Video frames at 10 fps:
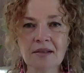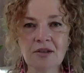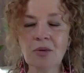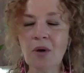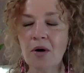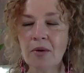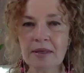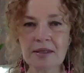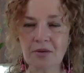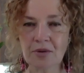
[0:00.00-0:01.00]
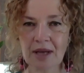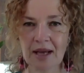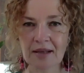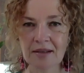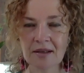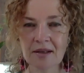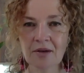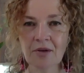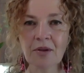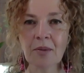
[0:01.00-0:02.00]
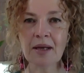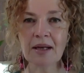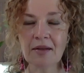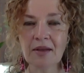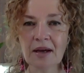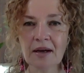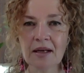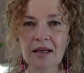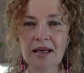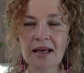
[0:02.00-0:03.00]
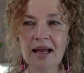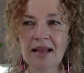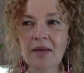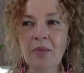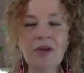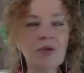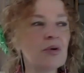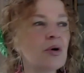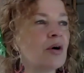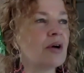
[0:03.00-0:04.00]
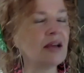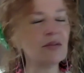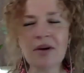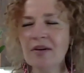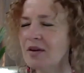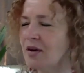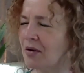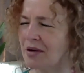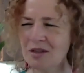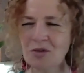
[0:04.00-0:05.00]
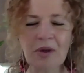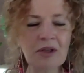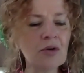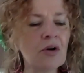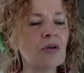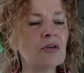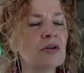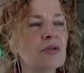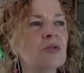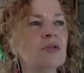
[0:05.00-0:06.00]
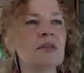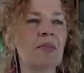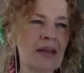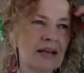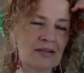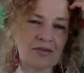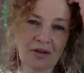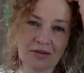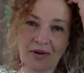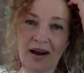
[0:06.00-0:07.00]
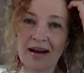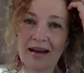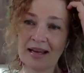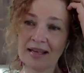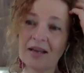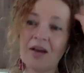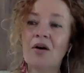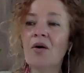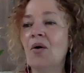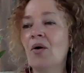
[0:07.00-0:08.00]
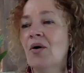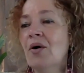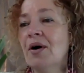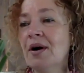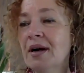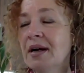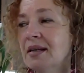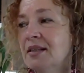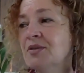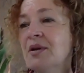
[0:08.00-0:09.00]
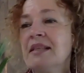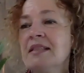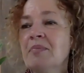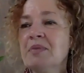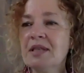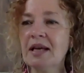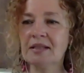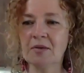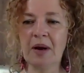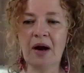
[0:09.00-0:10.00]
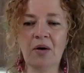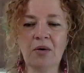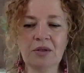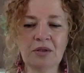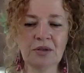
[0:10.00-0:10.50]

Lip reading: You always create the good, the bad, and the ugly. And then when you have you ever noticed when you conclude something is not right, or you get upset about